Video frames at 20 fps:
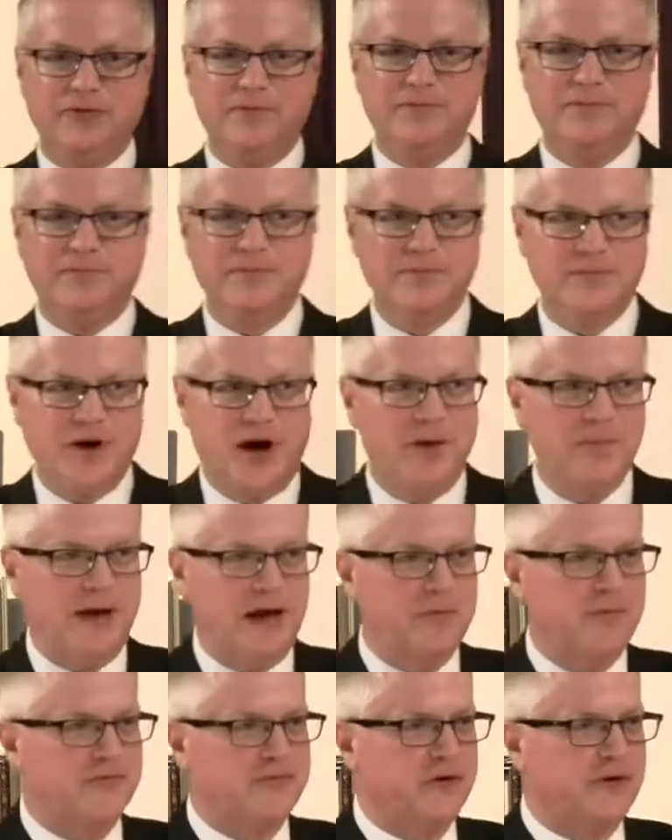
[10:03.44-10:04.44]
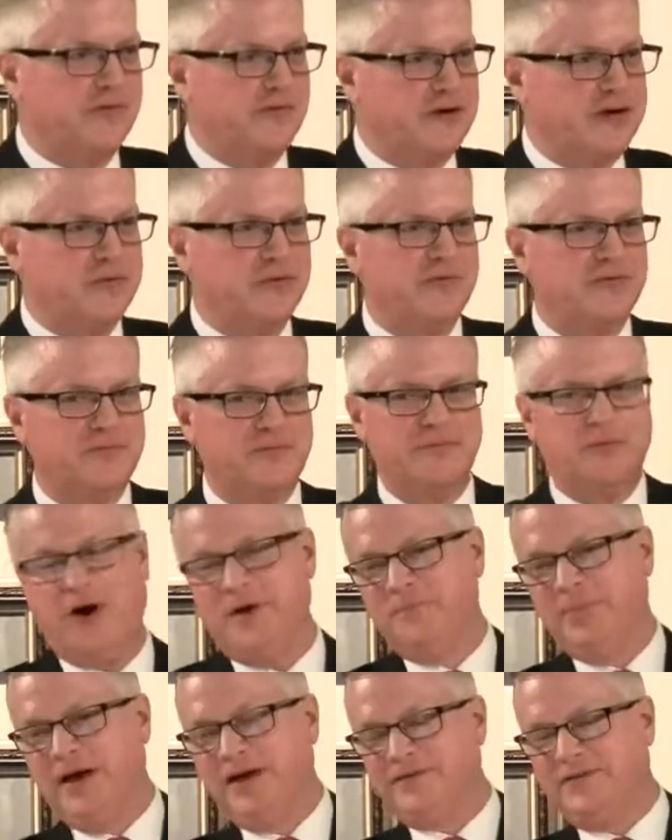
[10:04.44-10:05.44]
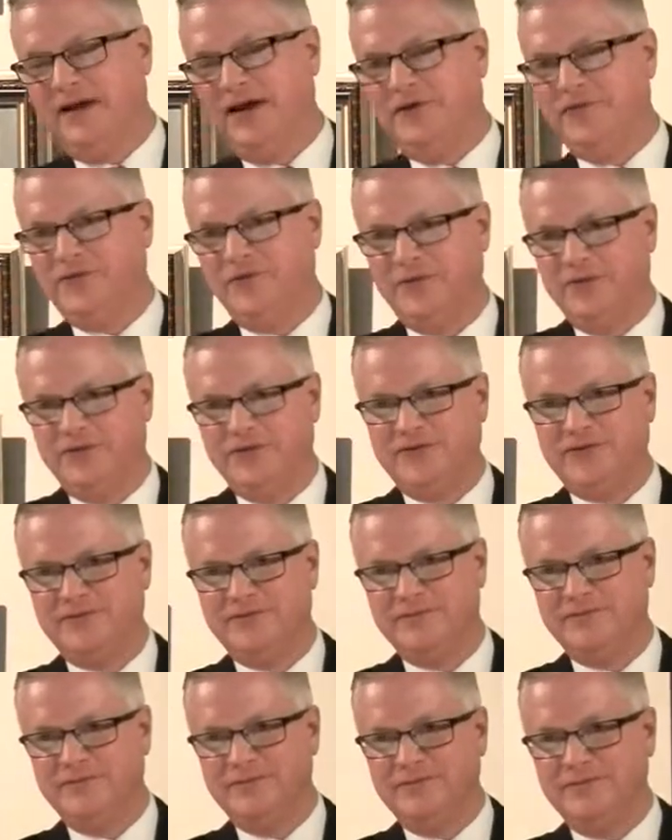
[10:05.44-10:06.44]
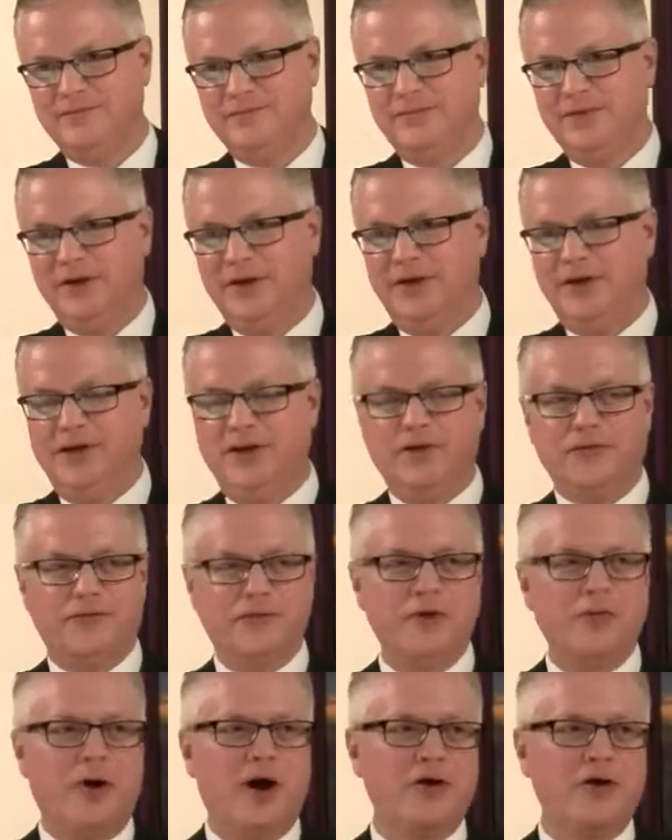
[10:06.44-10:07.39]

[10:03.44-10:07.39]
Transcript: the combat was over, he was brought back down to his three